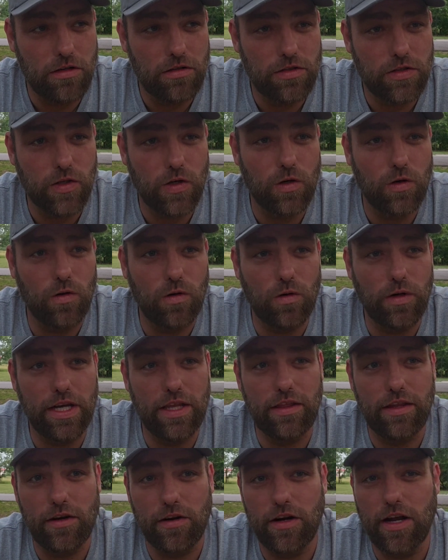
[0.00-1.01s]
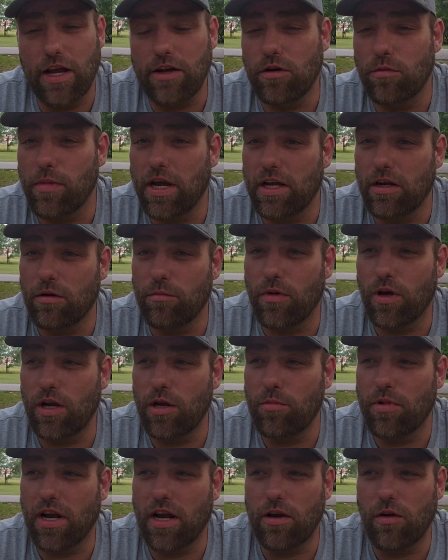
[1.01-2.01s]
So in theory, I do make good
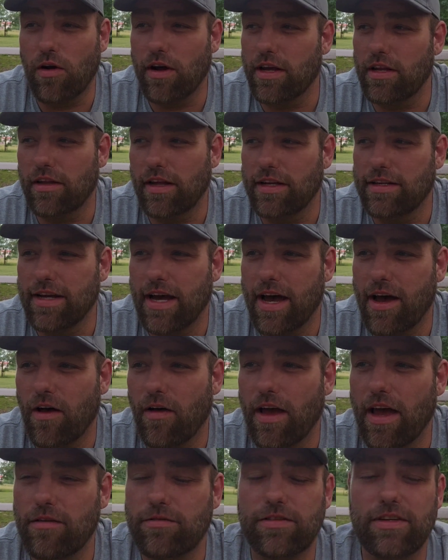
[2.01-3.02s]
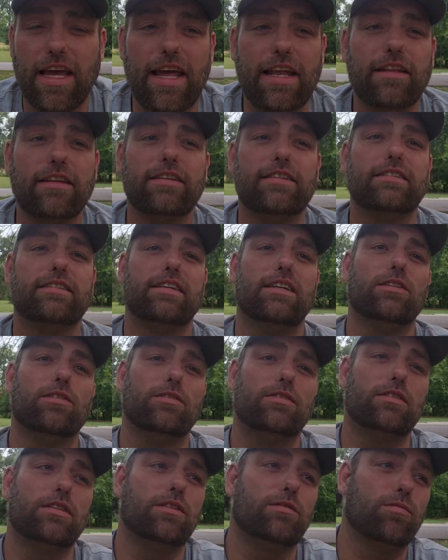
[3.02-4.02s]
money, but I know I can lay tile. I have endless
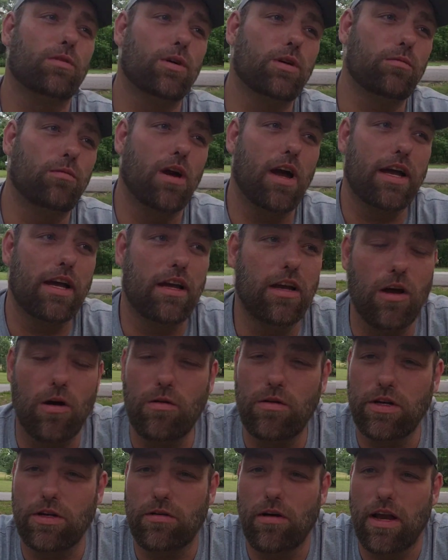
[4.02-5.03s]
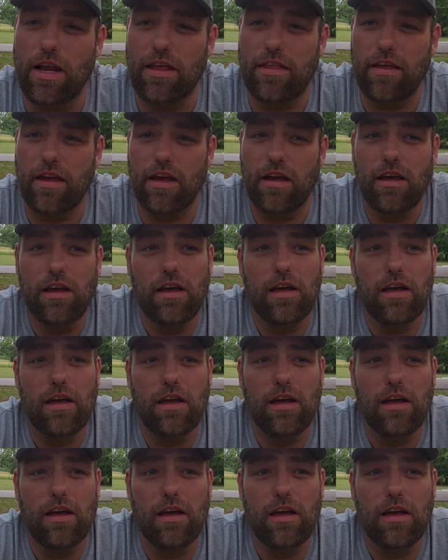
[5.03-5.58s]
skills in this world where I can go and do anything.